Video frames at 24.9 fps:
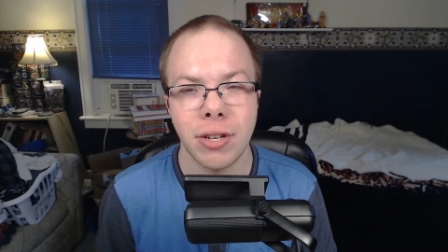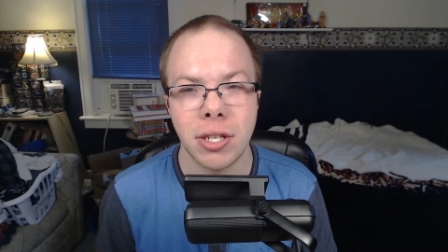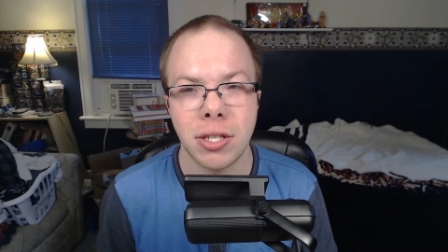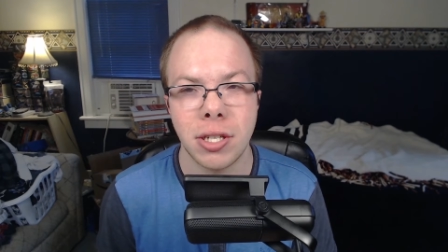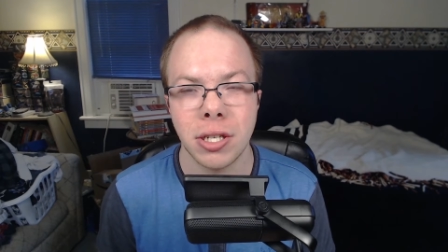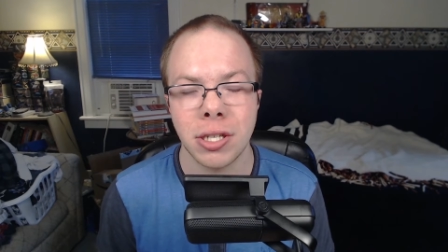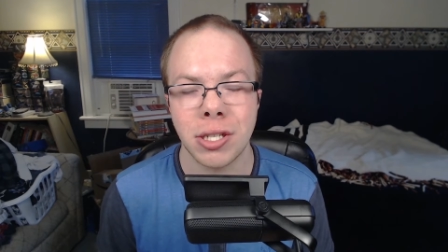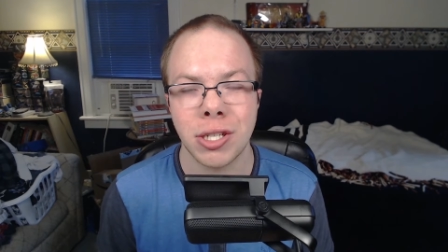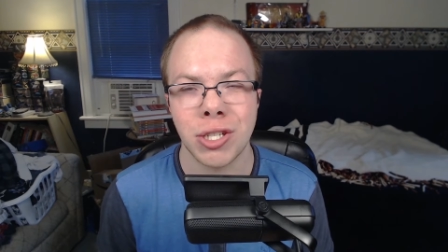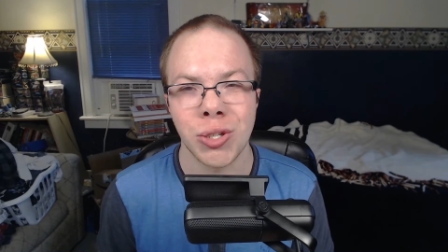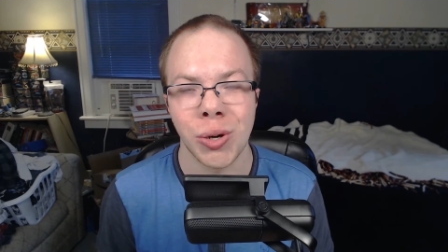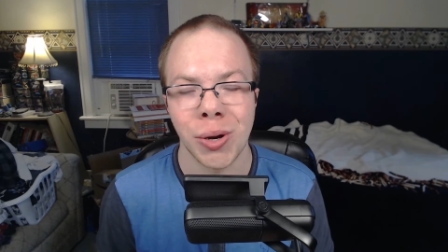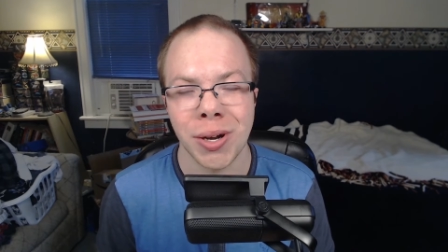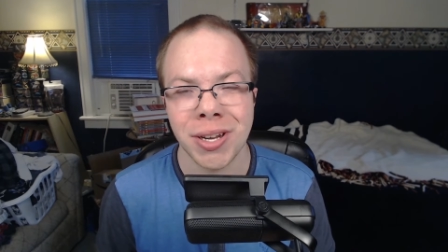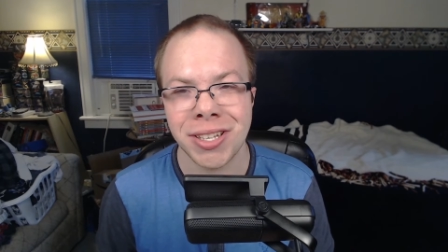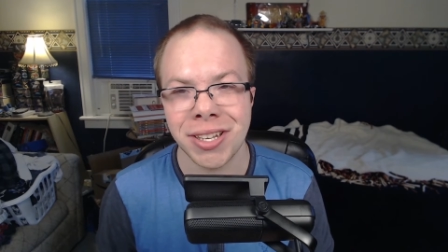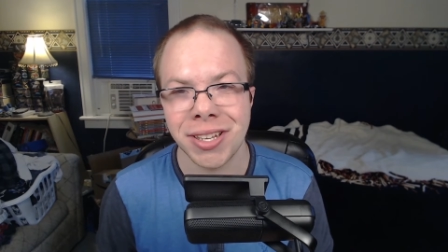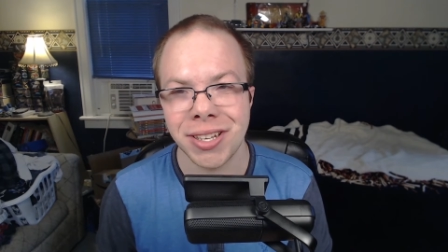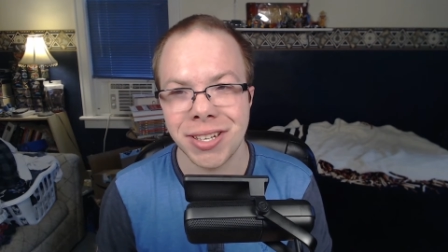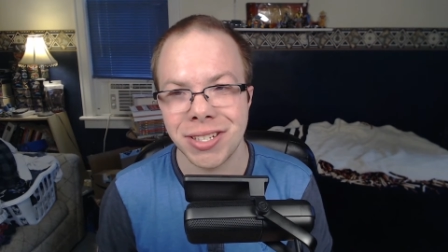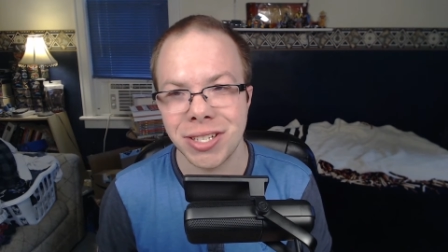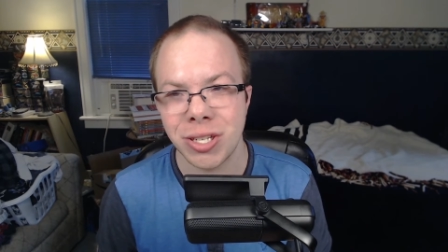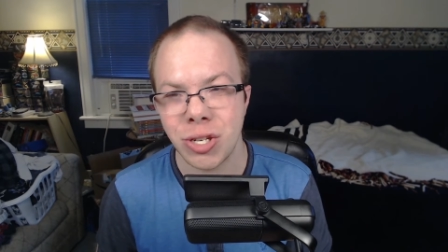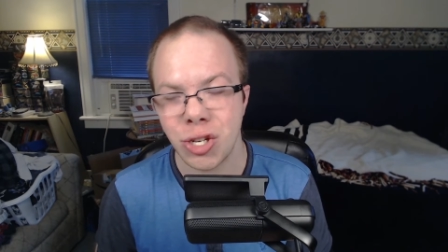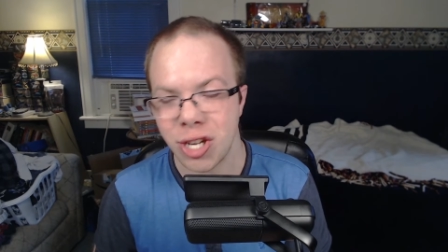a
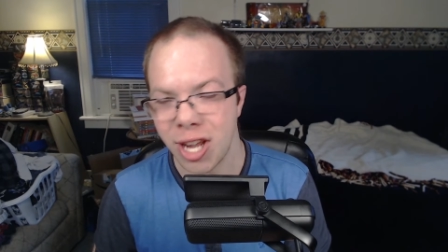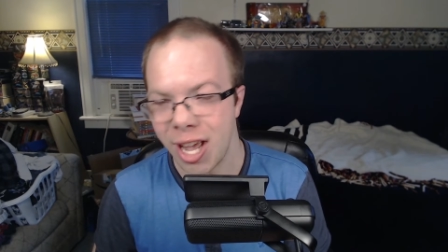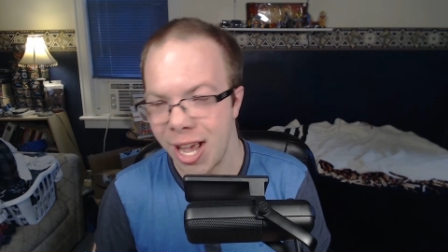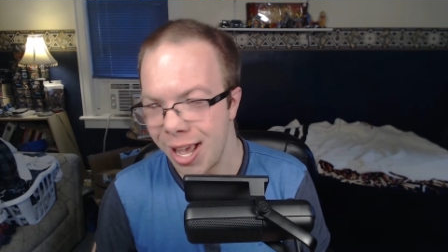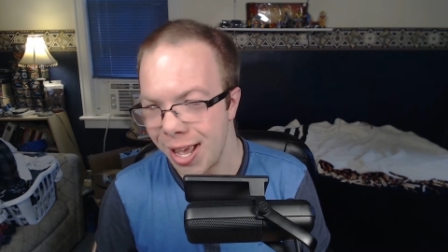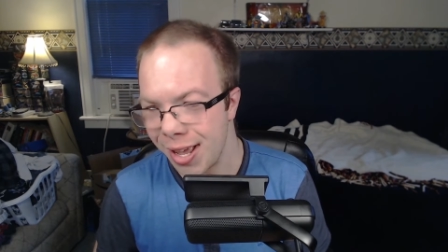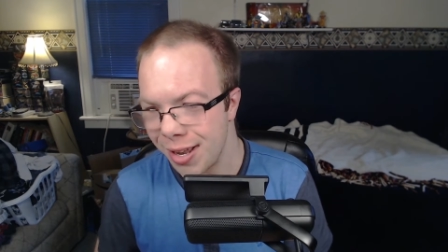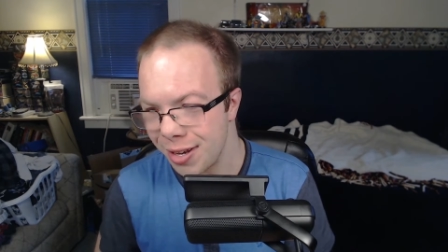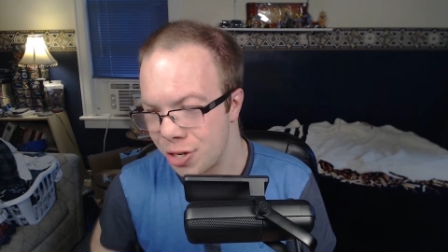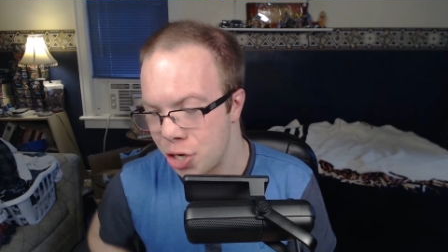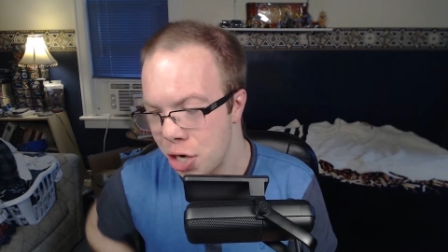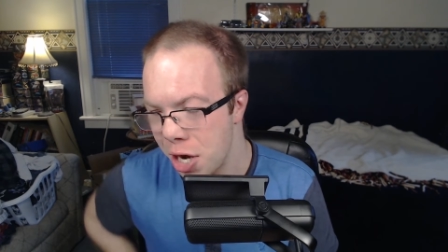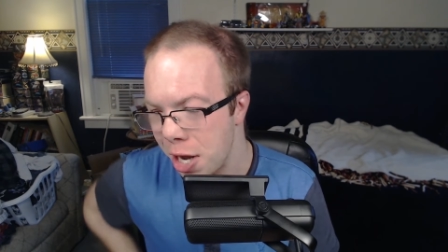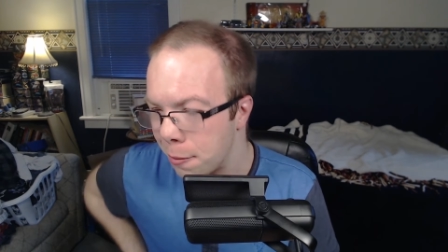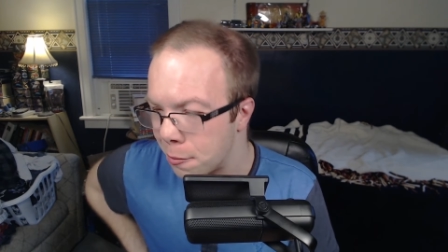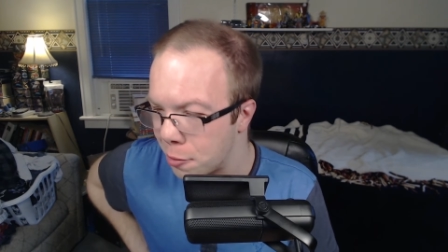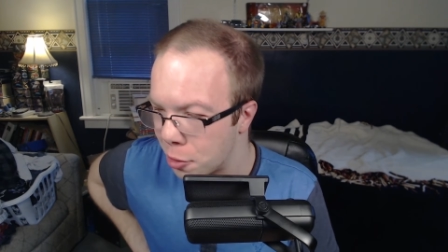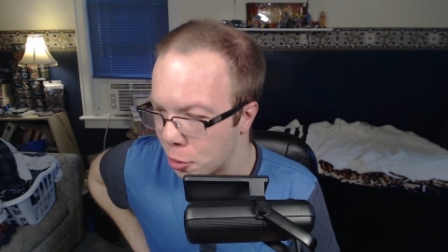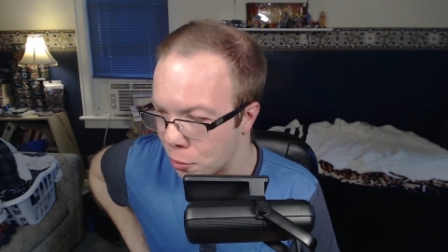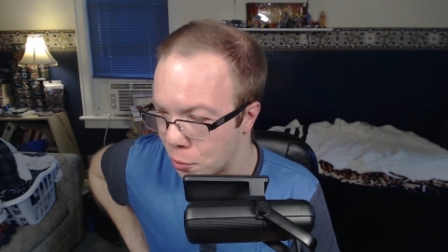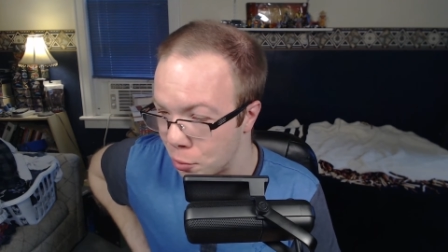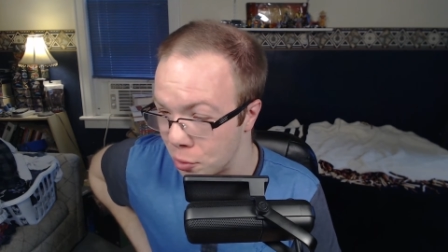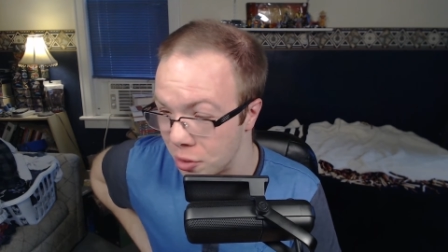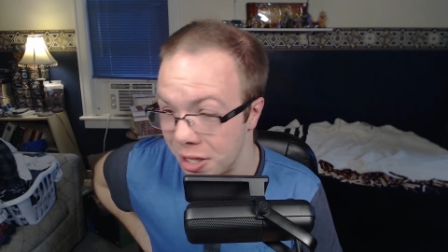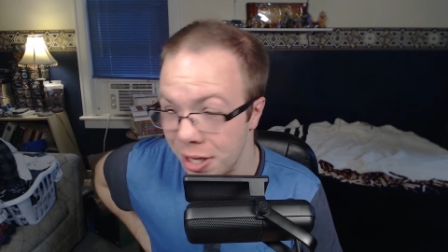disjointed cha
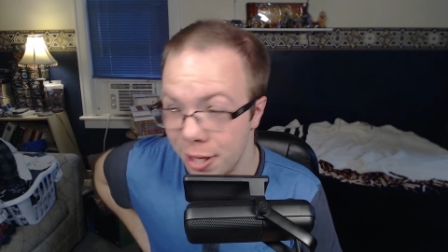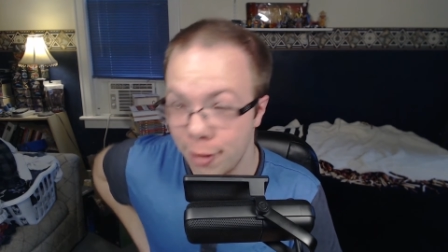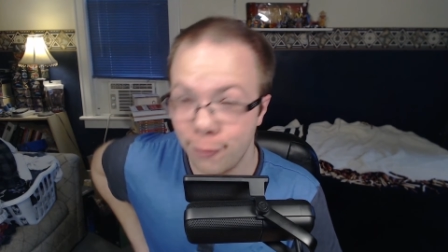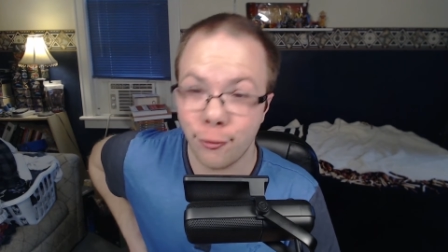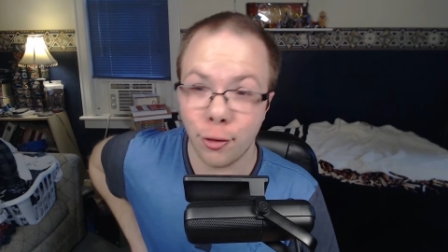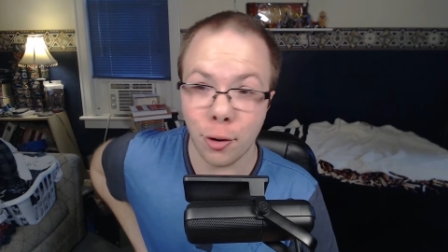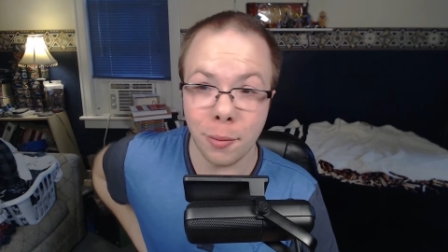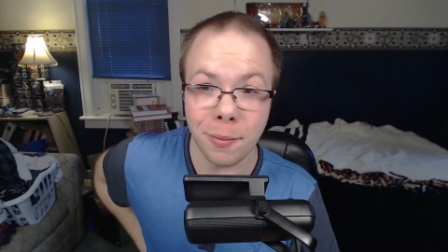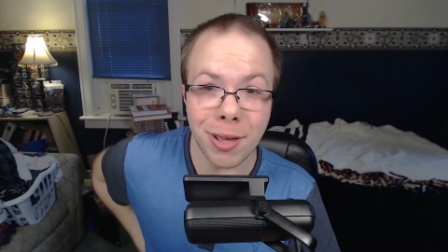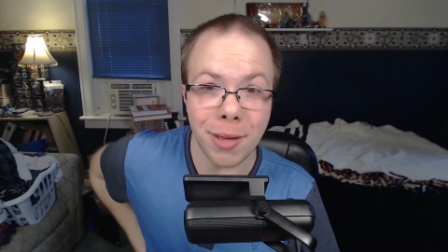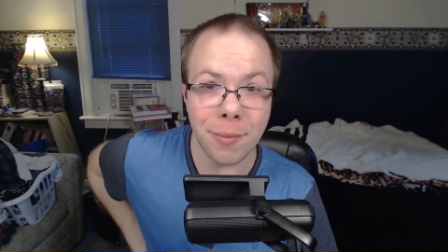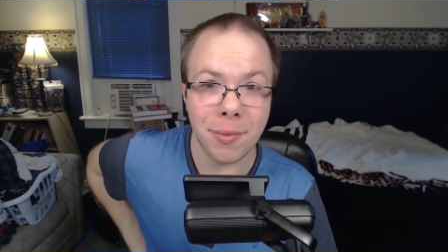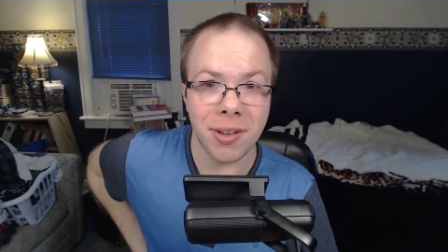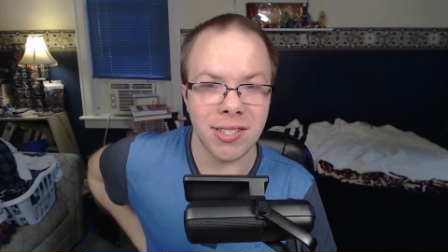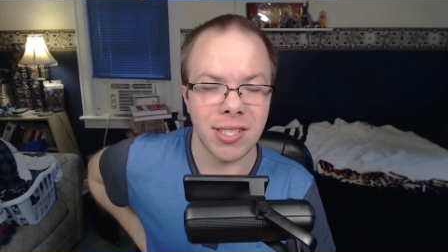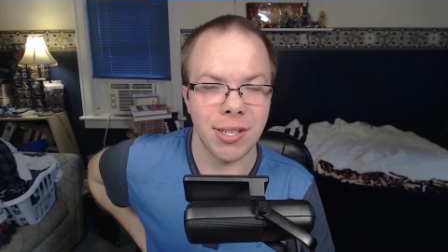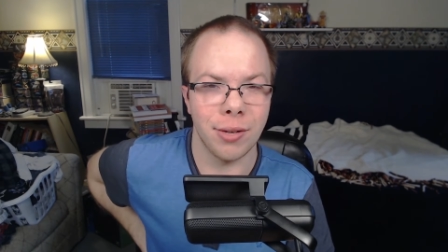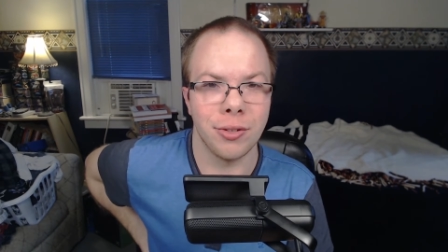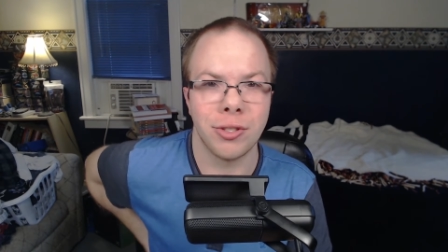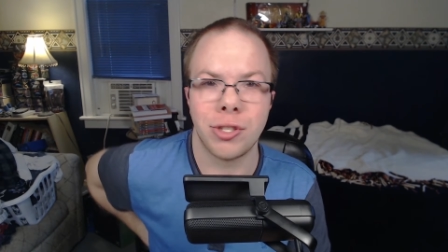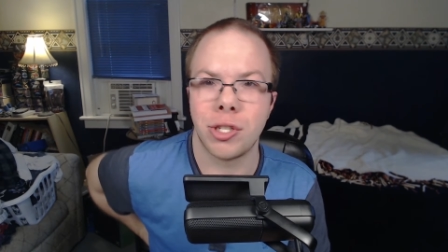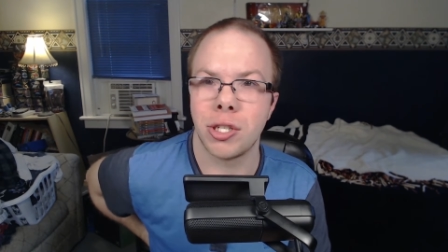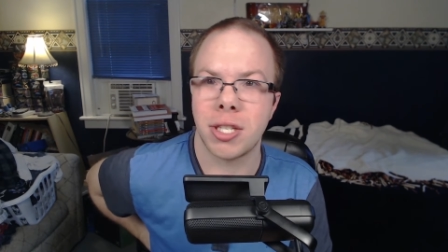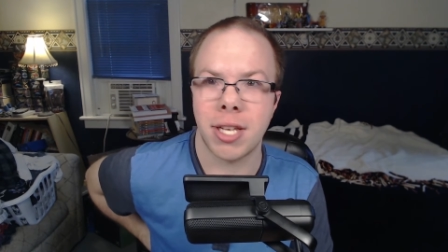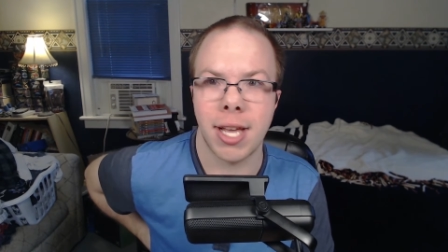chapter read for me because I
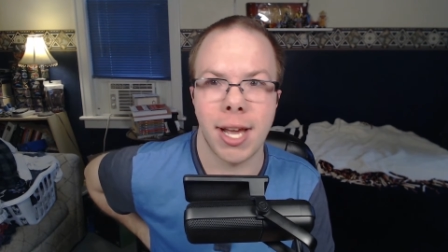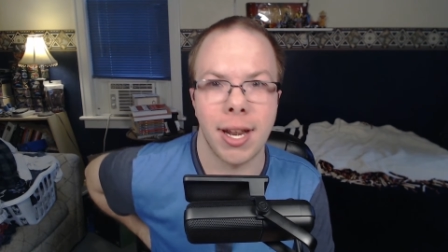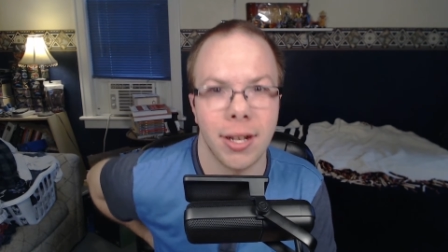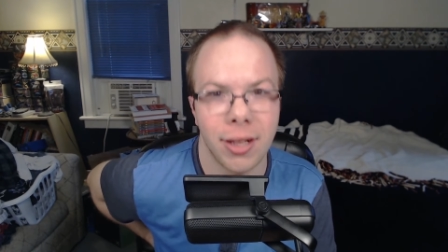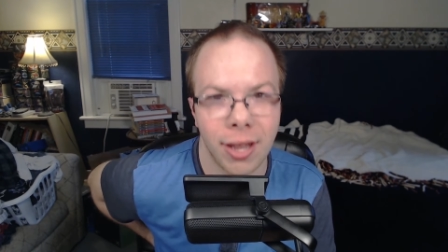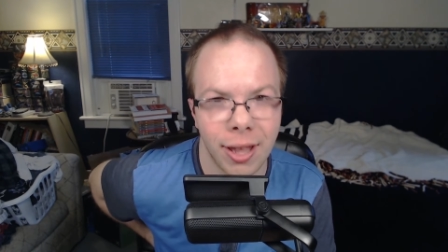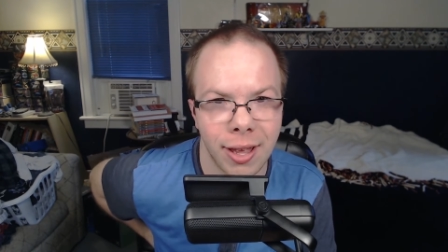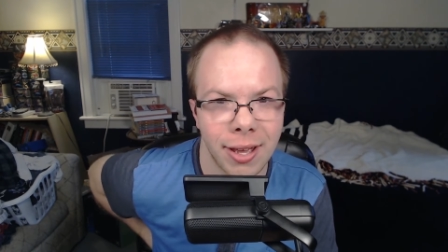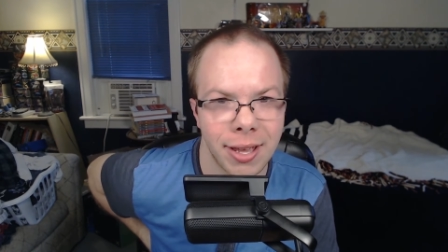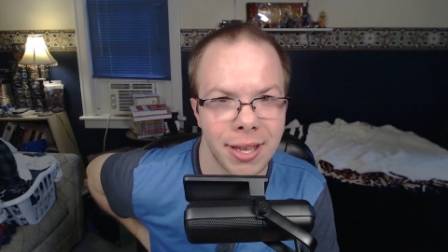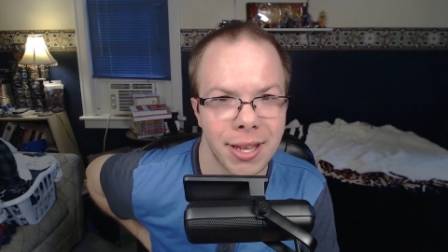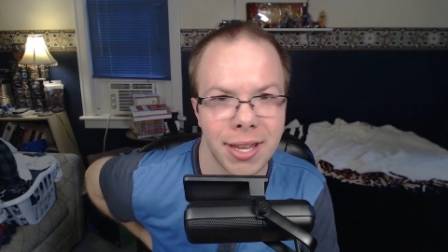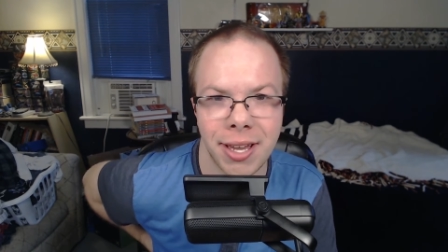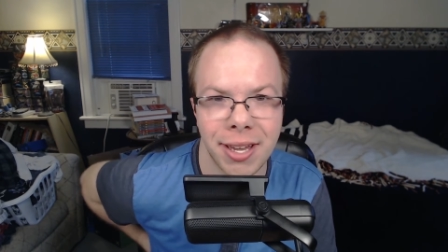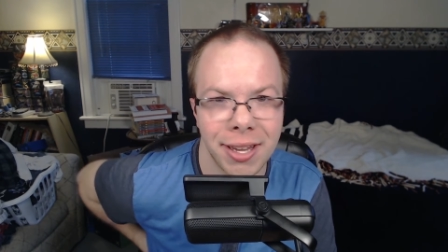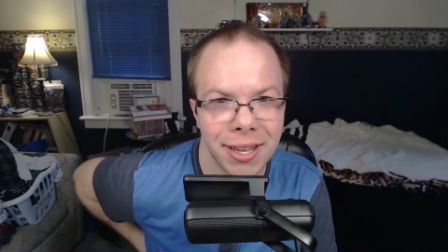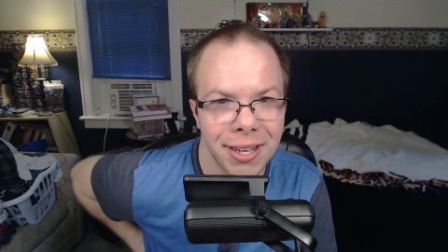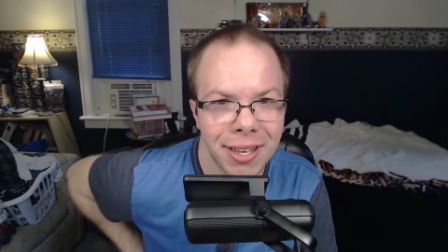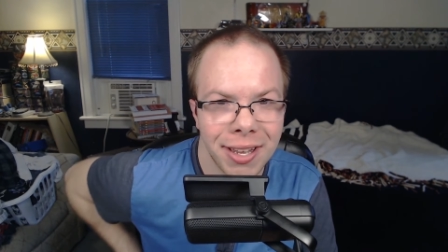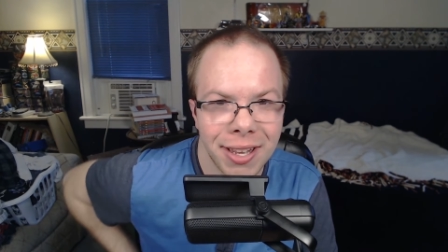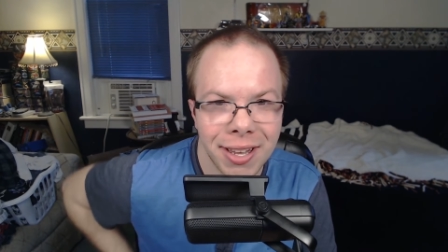was just kind of like